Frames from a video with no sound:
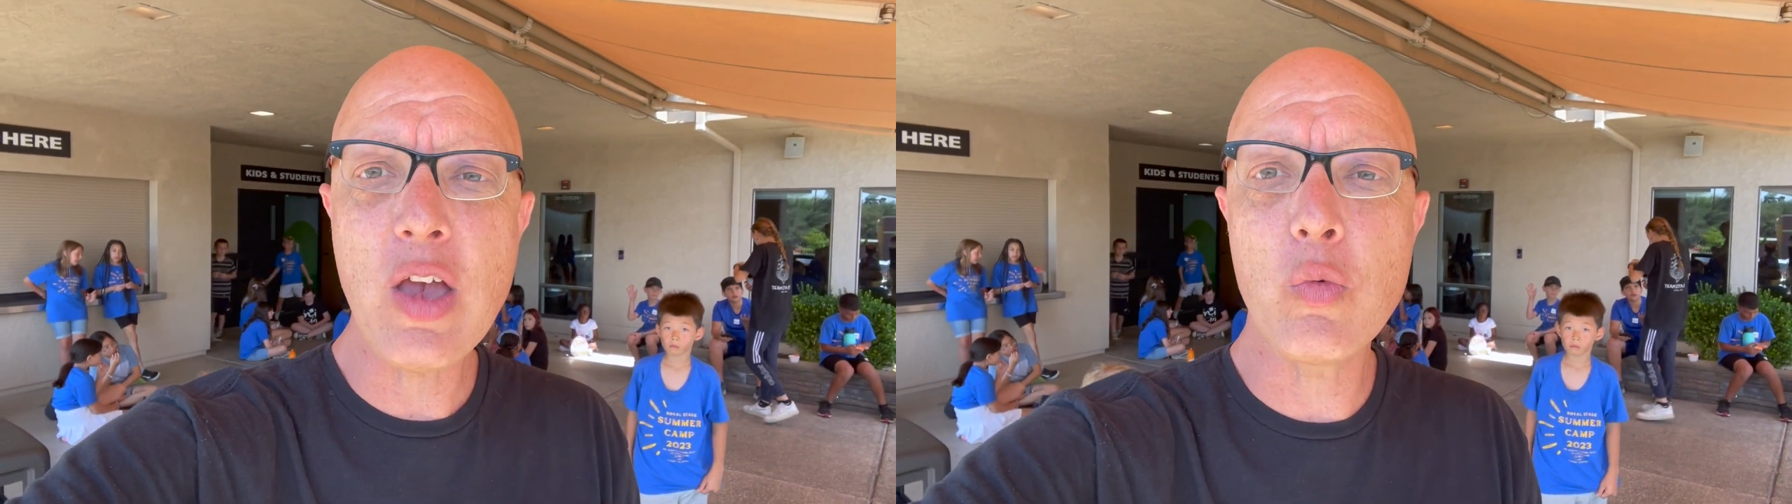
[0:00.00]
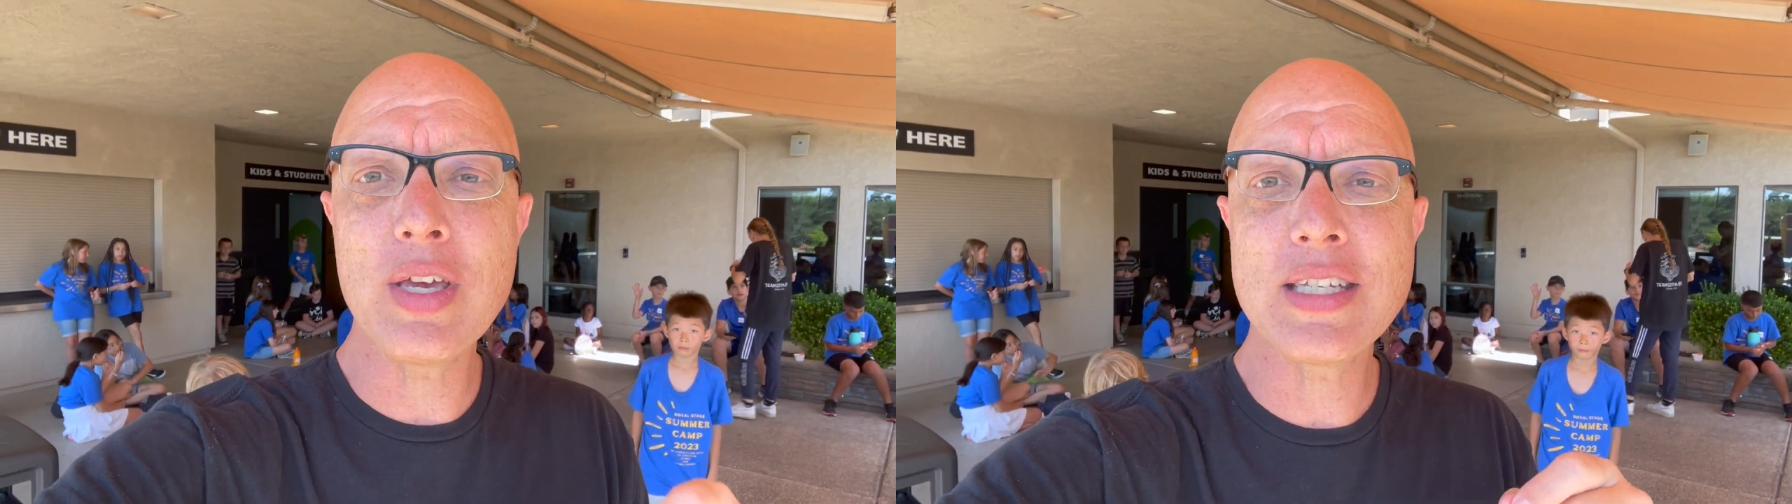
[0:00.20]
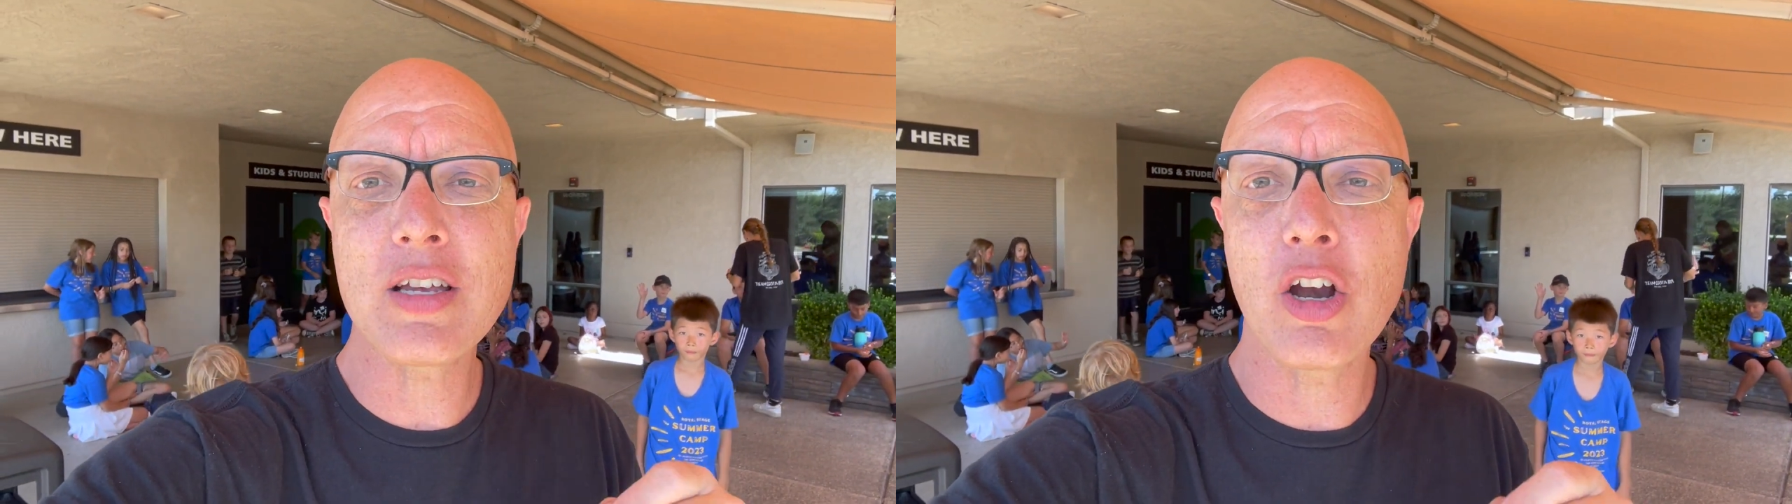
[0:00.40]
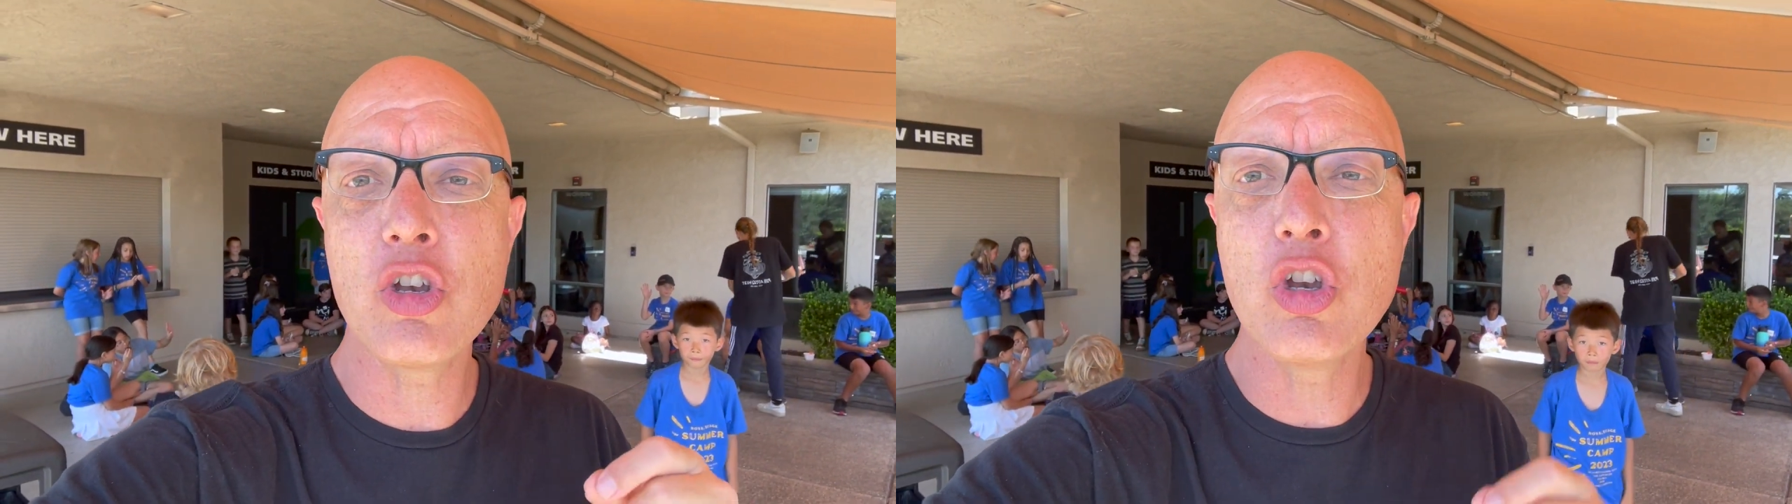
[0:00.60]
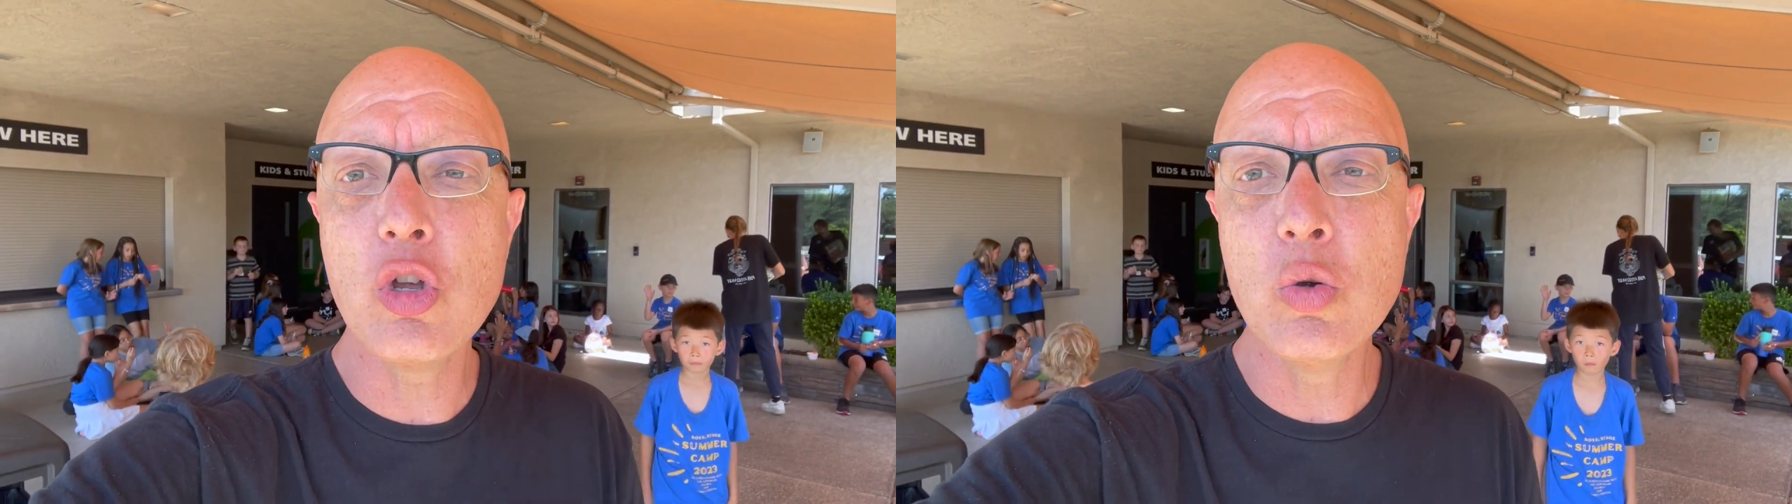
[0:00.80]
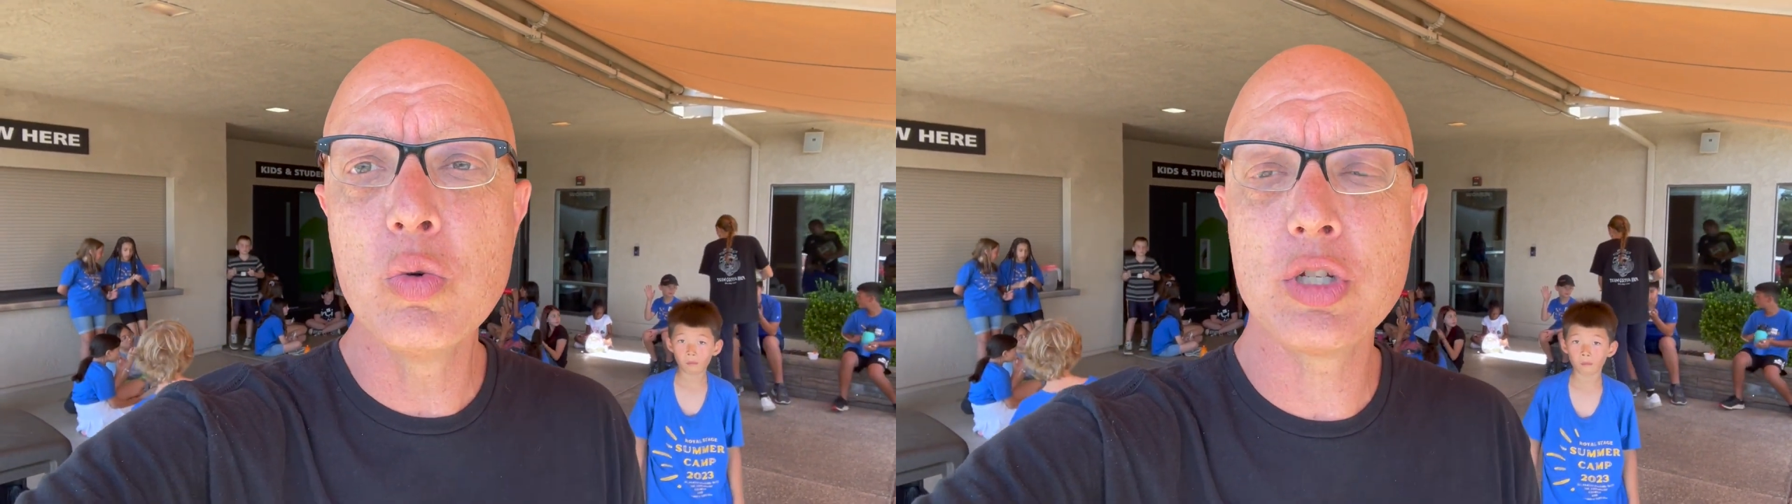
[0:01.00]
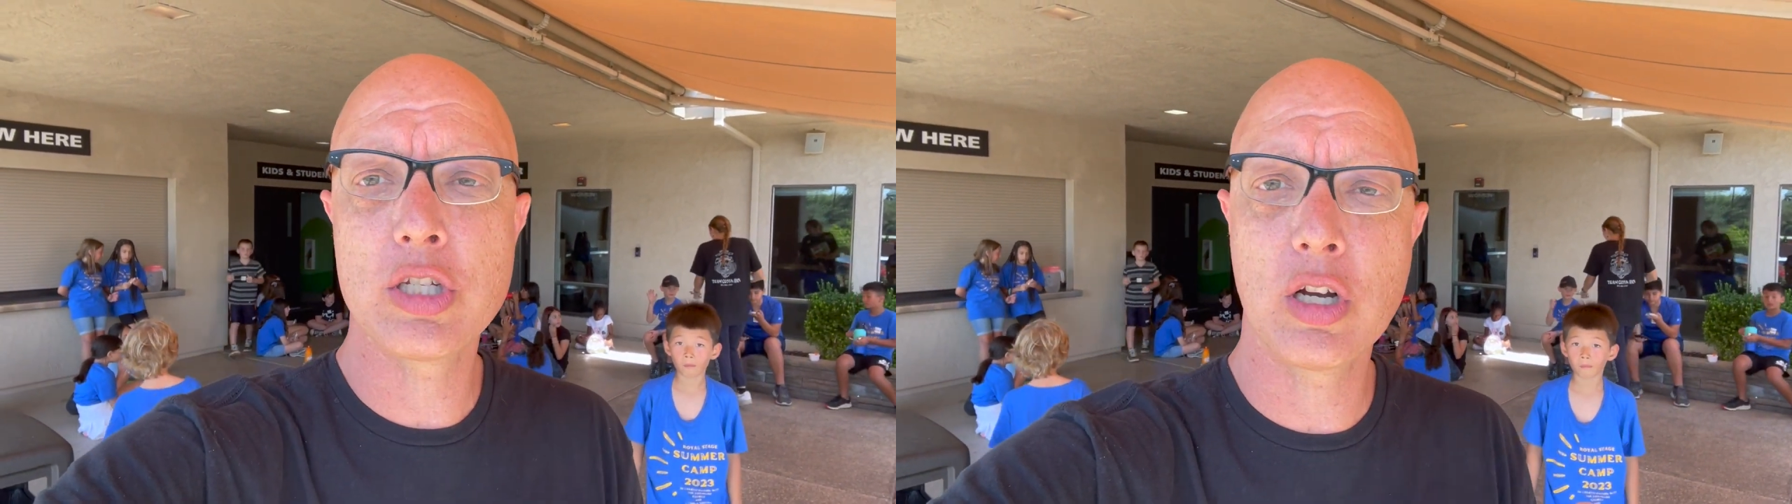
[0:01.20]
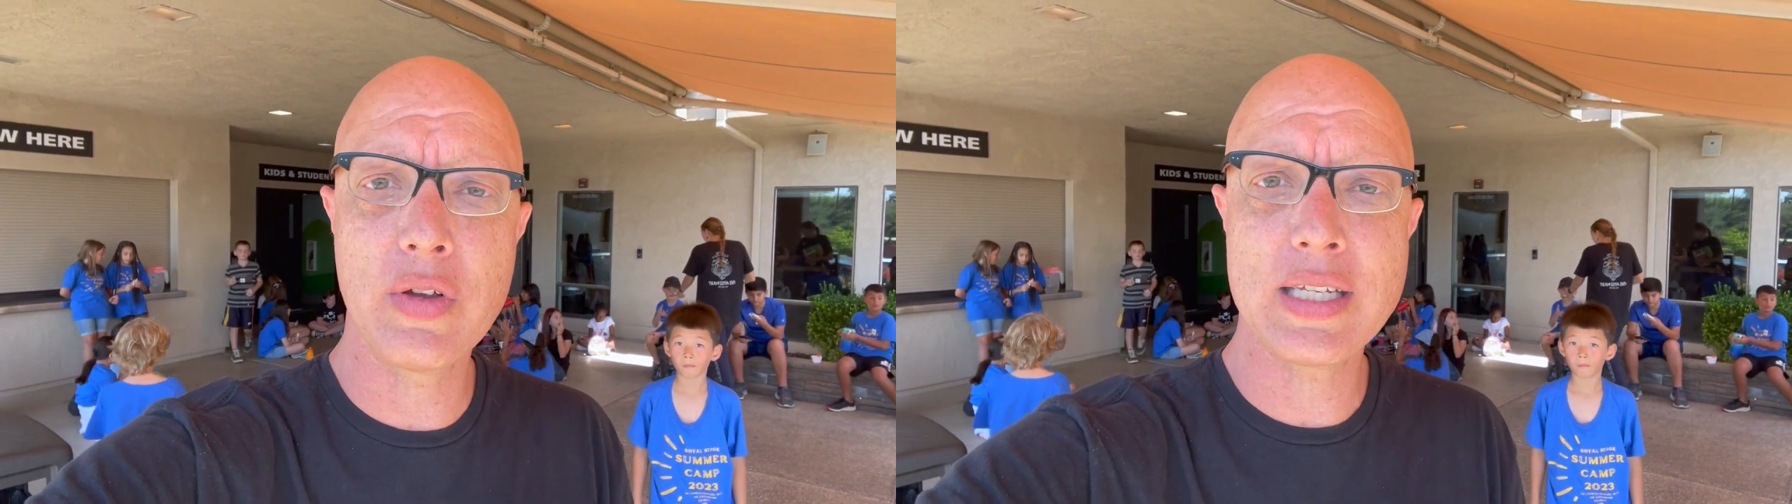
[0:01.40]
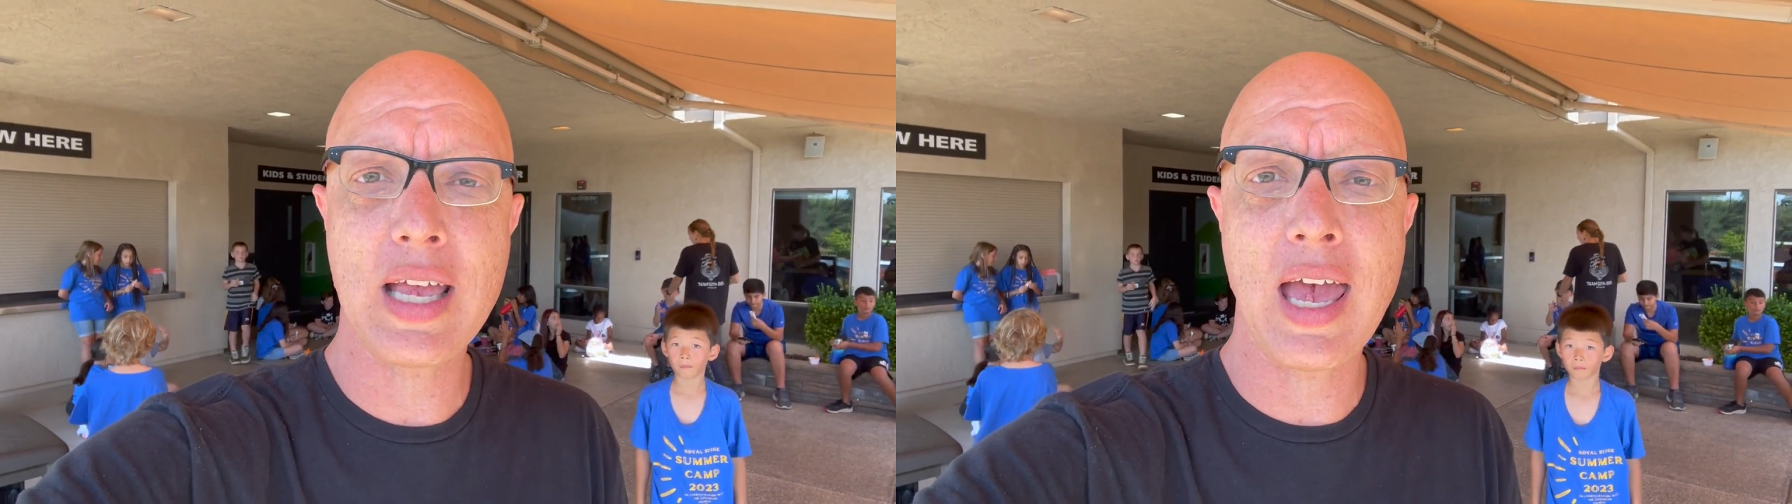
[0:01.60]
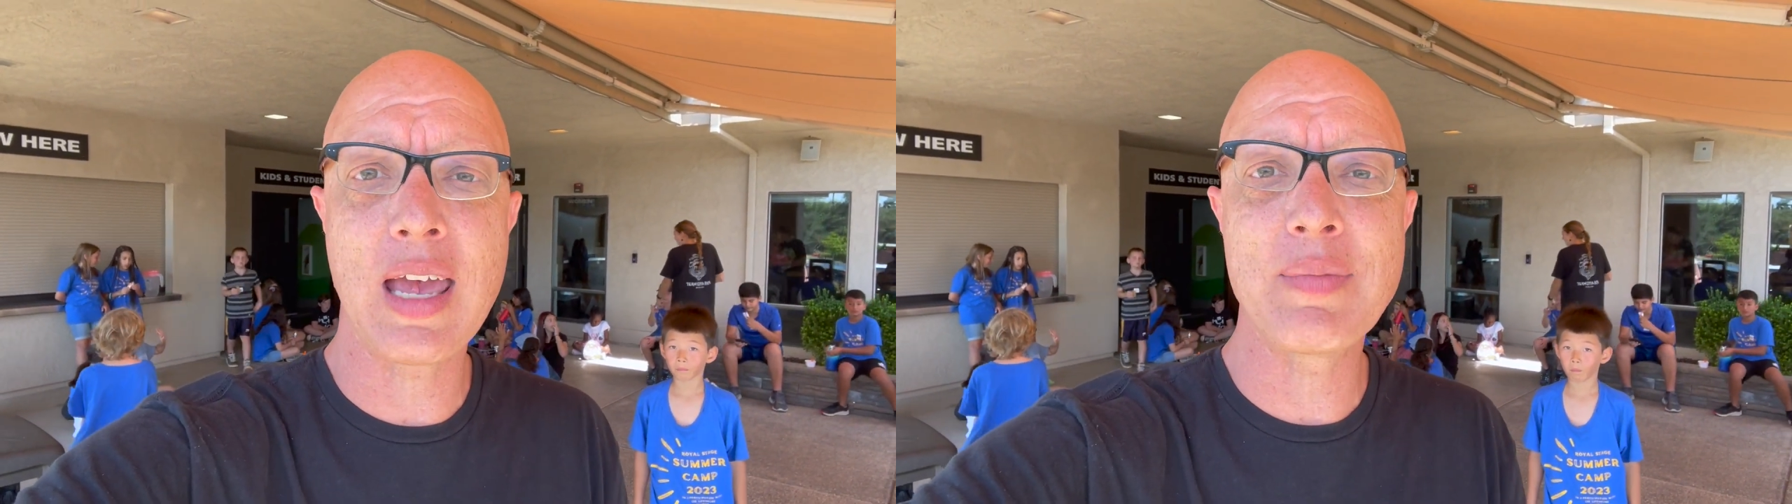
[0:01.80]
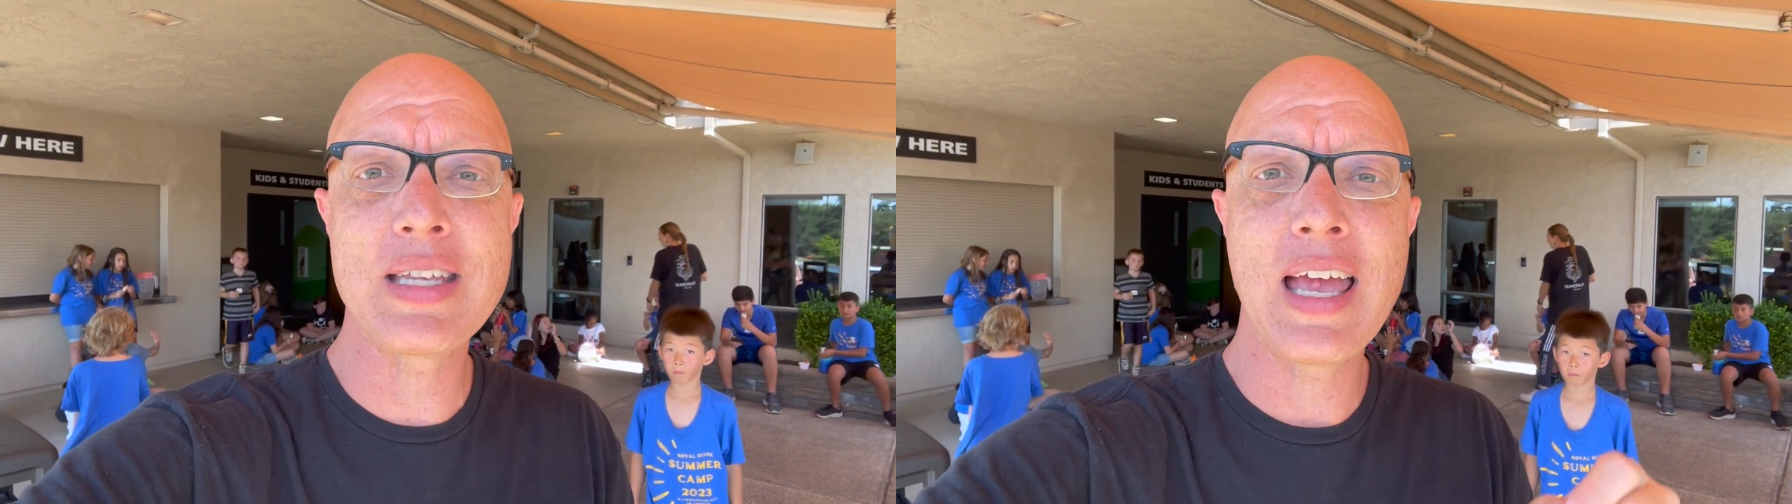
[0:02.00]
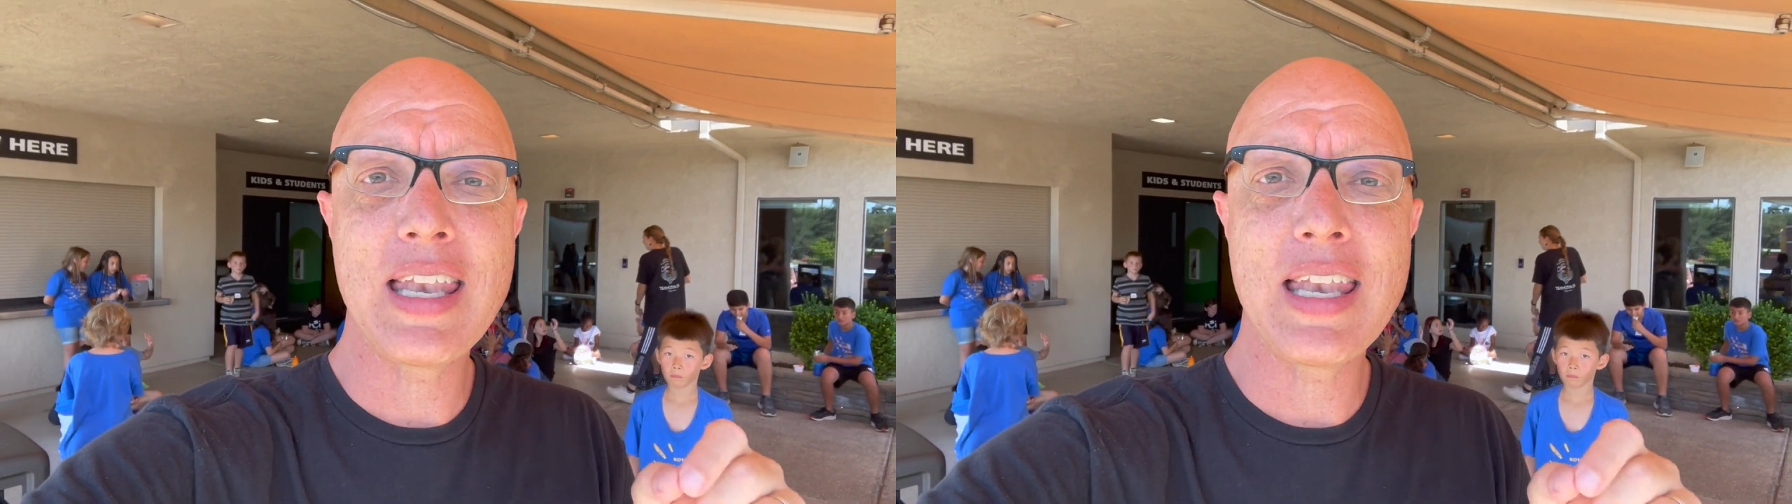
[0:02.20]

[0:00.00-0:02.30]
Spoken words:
we start new service times,